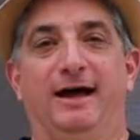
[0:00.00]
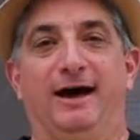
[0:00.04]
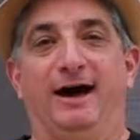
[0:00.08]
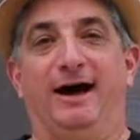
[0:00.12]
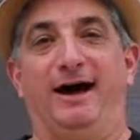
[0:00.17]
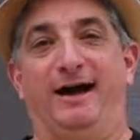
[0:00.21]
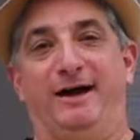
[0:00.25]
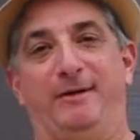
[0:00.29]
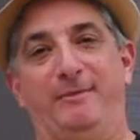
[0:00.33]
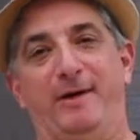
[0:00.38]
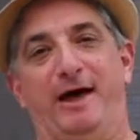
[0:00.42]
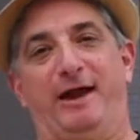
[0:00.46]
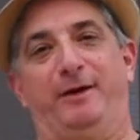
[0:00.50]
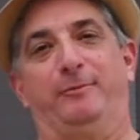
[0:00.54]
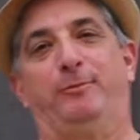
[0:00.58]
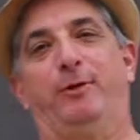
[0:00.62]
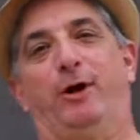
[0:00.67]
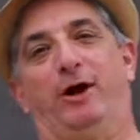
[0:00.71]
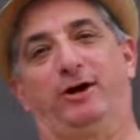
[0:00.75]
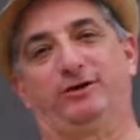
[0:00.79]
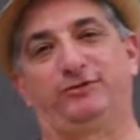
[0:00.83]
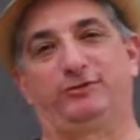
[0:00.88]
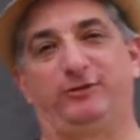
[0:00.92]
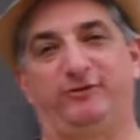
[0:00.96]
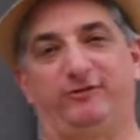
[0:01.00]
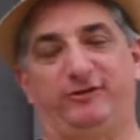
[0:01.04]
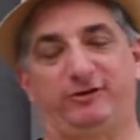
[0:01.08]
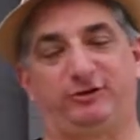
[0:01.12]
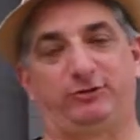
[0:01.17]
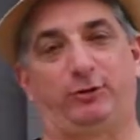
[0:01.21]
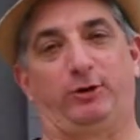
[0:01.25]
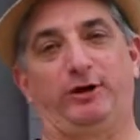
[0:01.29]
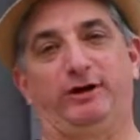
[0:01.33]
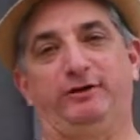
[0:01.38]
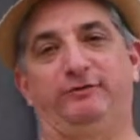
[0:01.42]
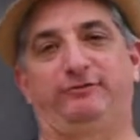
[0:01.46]
Hi, I'm Adam Parks with
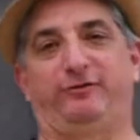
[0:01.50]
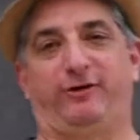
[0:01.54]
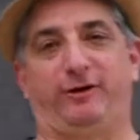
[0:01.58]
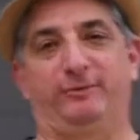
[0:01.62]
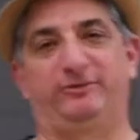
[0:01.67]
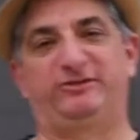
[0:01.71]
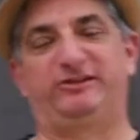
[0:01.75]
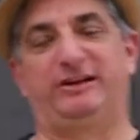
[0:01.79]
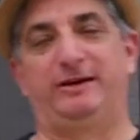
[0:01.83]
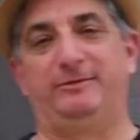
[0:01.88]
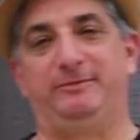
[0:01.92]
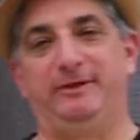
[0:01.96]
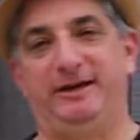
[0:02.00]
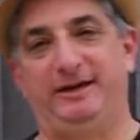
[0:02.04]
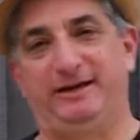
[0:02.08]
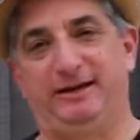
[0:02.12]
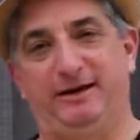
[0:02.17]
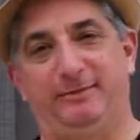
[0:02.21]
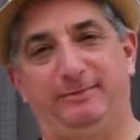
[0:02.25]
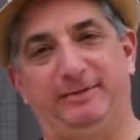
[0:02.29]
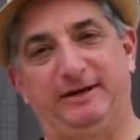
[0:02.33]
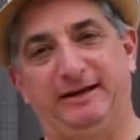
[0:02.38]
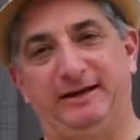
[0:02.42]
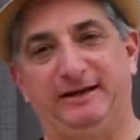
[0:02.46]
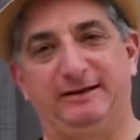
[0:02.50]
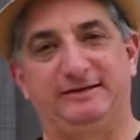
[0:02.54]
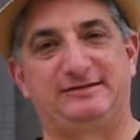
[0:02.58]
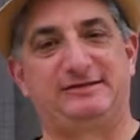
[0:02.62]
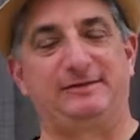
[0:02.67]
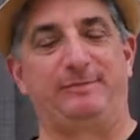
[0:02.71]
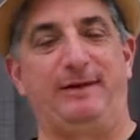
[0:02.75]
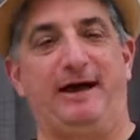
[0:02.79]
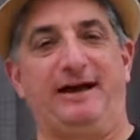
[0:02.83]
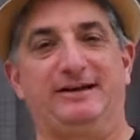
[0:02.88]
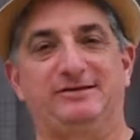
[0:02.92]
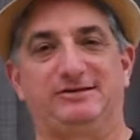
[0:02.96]
Victorian Farmstead Meat Company in
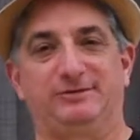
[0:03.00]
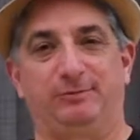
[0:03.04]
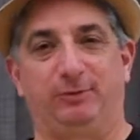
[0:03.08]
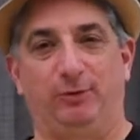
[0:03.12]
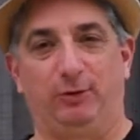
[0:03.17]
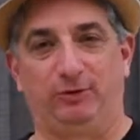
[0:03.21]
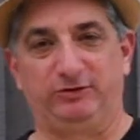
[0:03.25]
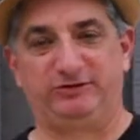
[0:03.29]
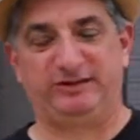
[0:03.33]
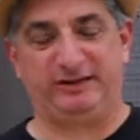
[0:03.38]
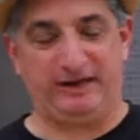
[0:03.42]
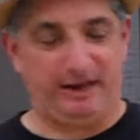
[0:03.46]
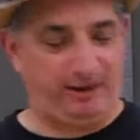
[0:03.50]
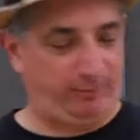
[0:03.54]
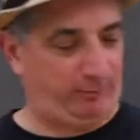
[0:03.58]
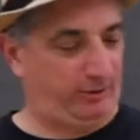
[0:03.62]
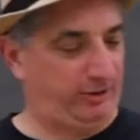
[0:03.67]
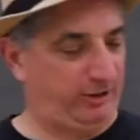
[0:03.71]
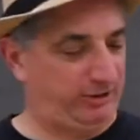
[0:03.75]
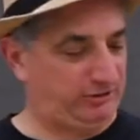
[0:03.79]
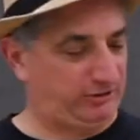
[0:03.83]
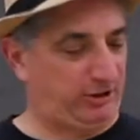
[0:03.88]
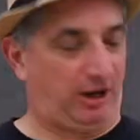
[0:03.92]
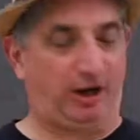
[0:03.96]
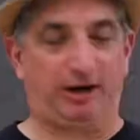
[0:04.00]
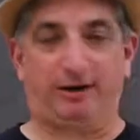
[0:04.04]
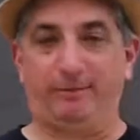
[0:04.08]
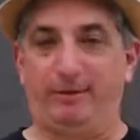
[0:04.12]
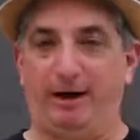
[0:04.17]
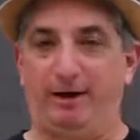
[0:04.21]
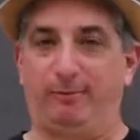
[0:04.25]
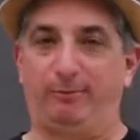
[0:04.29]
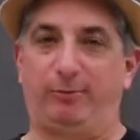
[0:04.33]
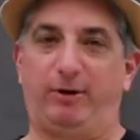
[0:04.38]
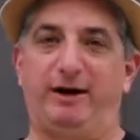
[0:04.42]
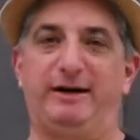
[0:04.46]
Sebastopol. Today we're going to talk
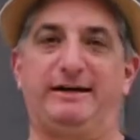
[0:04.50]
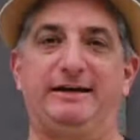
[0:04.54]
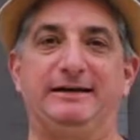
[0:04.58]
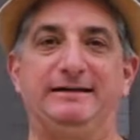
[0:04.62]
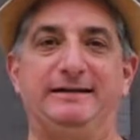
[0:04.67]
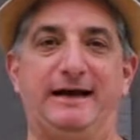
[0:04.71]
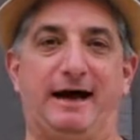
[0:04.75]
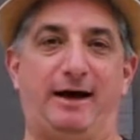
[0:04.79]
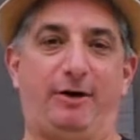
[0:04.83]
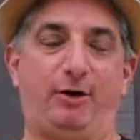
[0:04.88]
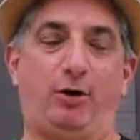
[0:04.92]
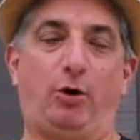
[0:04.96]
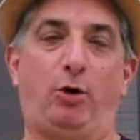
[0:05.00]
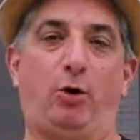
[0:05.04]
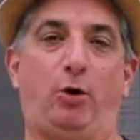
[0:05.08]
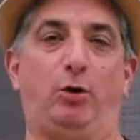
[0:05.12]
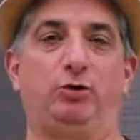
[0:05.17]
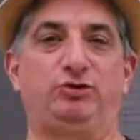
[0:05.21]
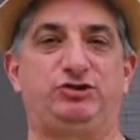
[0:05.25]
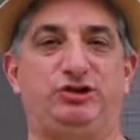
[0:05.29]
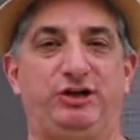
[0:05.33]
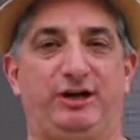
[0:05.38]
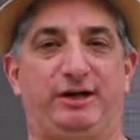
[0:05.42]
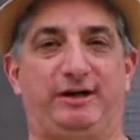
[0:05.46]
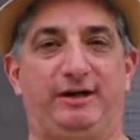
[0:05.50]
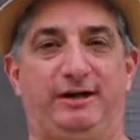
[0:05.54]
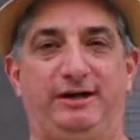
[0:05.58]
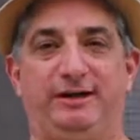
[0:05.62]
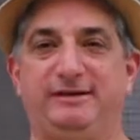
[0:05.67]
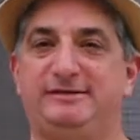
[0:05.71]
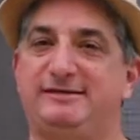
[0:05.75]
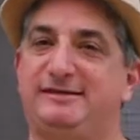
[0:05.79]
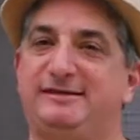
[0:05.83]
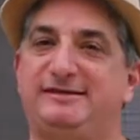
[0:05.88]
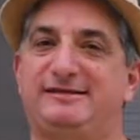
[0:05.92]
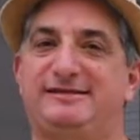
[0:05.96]
about breaking down a whole chicken. It's
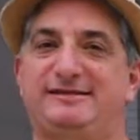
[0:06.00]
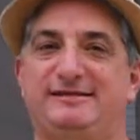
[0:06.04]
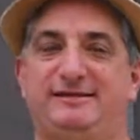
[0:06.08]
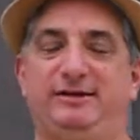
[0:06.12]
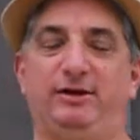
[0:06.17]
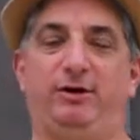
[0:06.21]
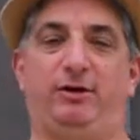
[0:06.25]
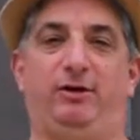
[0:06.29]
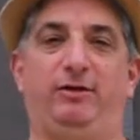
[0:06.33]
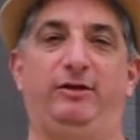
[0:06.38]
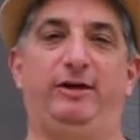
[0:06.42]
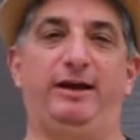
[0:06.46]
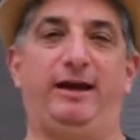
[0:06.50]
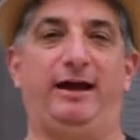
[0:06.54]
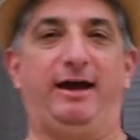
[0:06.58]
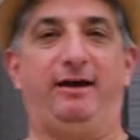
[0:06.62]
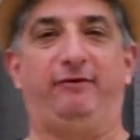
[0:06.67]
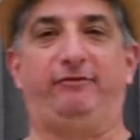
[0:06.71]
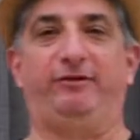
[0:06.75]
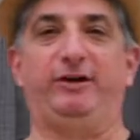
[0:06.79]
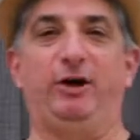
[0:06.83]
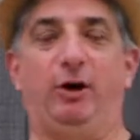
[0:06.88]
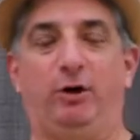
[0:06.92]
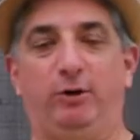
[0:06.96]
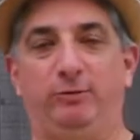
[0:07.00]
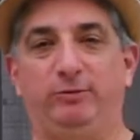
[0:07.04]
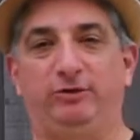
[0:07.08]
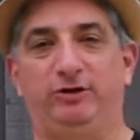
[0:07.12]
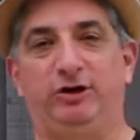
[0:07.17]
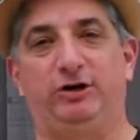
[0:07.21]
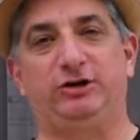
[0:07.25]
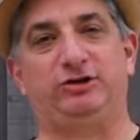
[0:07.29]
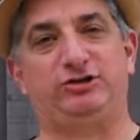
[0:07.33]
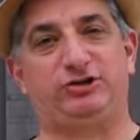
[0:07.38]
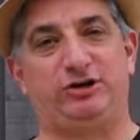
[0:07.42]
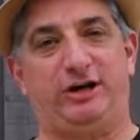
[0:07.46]
a skill that every home
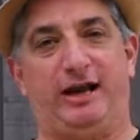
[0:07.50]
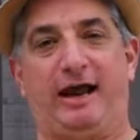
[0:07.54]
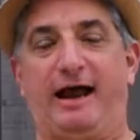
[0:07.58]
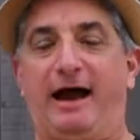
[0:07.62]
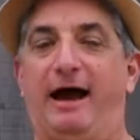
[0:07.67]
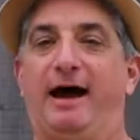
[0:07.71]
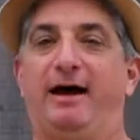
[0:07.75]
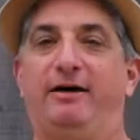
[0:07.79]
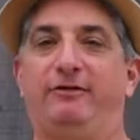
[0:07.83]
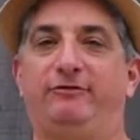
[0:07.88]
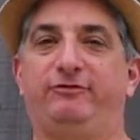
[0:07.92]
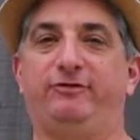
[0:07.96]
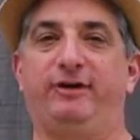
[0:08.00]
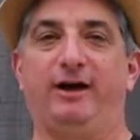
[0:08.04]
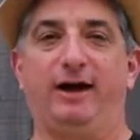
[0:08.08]
cook should have.